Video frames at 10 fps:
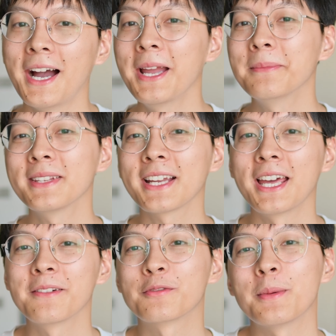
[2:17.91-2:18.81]
I am the
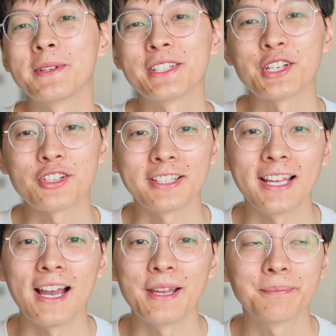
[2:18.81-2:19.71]
kind of repetition
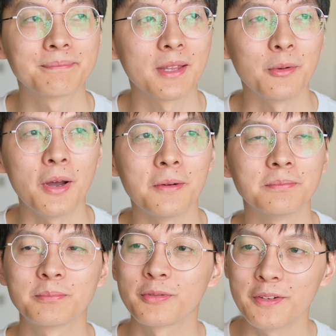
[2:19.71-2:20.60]
guy. Well,
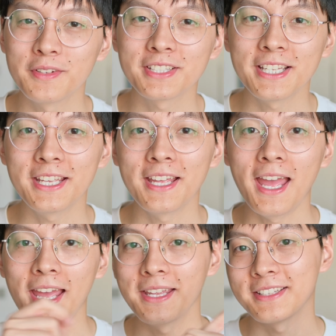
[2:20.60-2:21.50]
previously
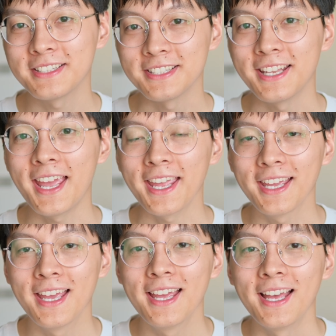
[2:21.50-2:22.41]
and today.
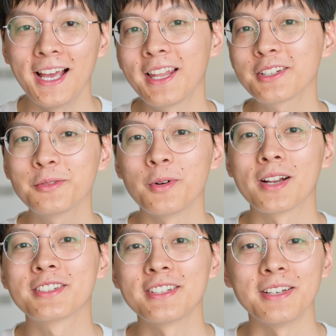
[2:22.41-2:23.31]
I like to
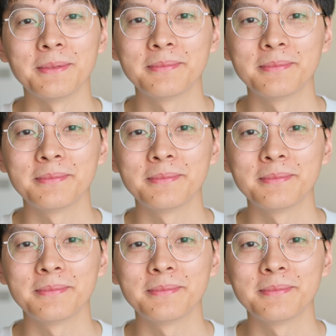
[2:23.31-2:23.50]
watch the